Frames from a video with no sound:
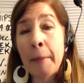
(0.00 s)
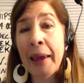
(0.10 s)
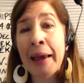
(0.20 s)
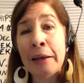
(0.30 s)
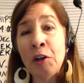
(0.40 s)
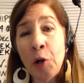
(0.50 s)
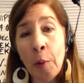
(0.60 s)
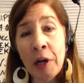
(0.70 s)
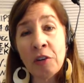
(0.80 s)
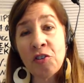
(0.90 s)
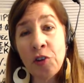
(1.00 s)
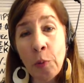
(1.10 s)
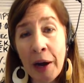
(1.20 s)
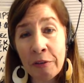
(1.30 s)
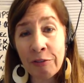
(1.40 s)
And you know what? She
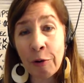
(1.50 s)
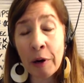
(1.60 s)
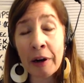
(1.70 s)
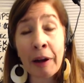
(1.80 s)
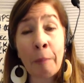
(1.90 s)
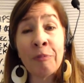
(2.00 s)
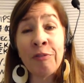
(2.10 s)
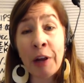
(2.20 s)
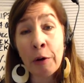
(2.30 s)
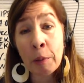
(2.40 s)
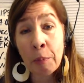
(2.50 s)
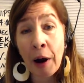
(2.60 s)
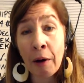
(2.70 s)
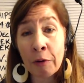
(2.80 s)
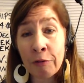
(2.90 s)
went for it, and I'm very
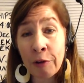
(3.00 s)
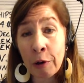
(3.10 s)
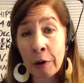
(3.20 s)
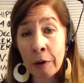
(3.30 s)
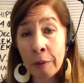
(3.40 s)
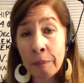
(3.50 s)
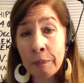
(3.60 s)
proud of her.